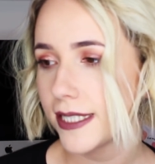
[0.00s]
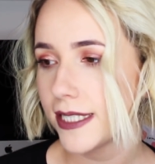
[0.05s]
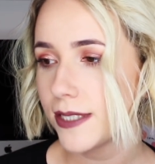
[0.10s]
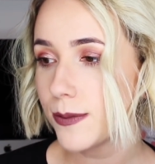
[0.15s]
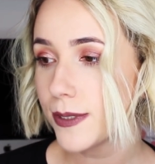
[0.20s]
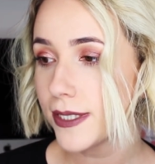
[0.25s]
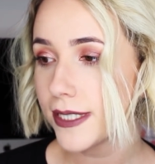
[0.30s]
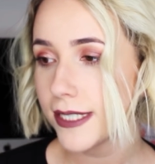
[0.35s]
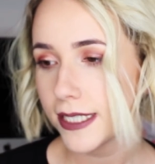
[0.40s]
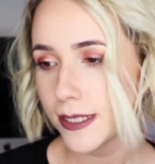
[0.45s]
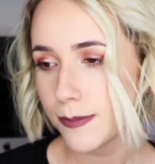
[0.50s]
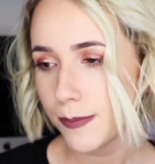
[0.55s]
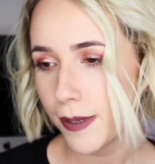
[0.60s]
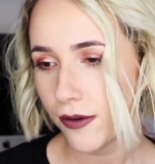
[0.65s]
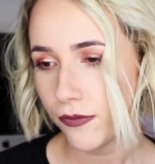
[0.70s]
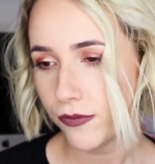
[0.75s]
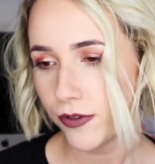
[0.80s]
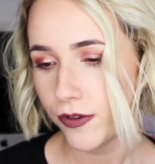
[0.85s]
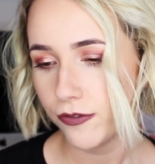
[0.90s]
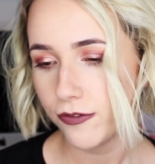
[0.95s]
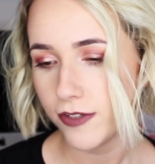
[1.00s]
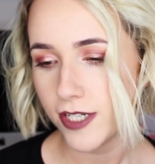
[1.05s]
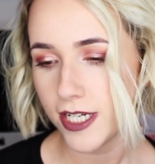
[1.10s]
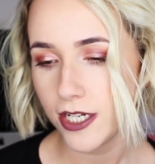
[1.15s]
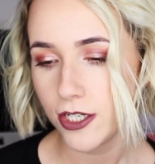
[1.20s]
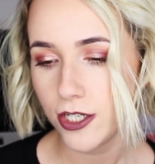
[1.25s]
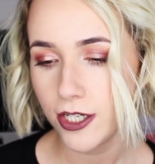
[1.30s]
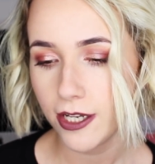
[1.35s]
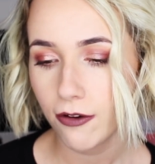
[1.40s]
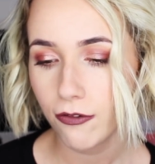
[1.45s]
This was
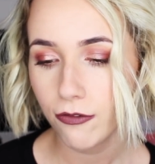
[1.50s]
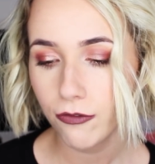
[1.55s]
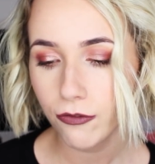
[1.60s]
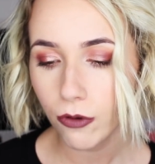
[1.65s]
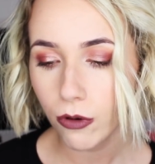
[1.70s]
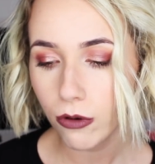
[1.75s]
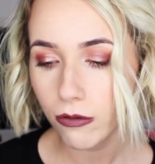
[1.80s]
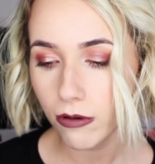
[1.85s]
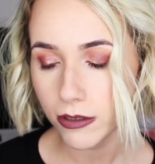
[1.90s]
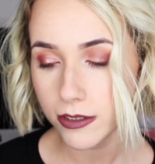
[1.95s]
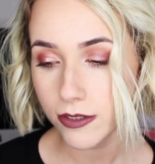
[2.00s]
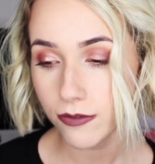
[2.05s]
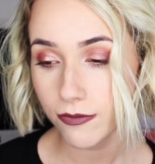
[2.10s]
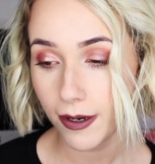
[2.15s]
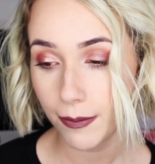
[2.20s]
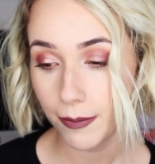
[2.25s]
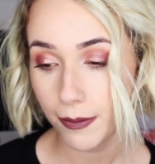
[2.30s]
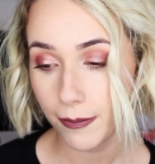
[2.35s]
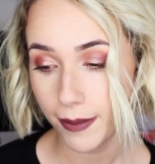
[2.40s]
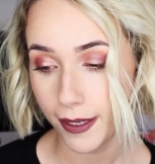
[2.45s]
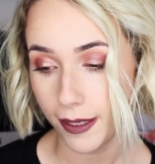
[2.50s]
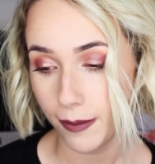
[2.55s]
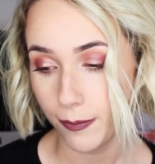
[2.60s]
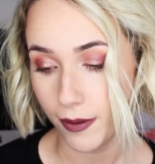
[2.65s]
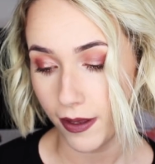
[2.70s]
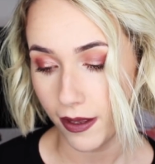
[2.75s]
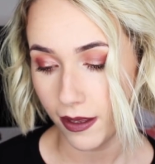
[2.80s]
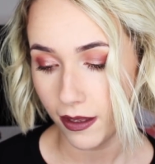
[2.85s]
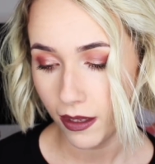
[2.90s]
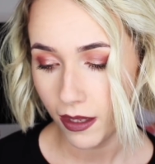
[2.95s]
£6.50, and you get 4 rolls of wrapping
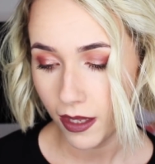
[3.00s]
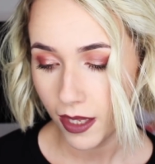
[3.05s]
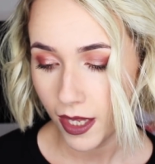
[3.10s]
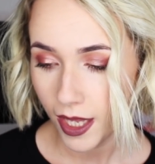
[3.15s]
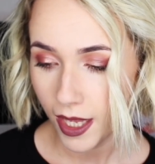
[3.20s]
paper,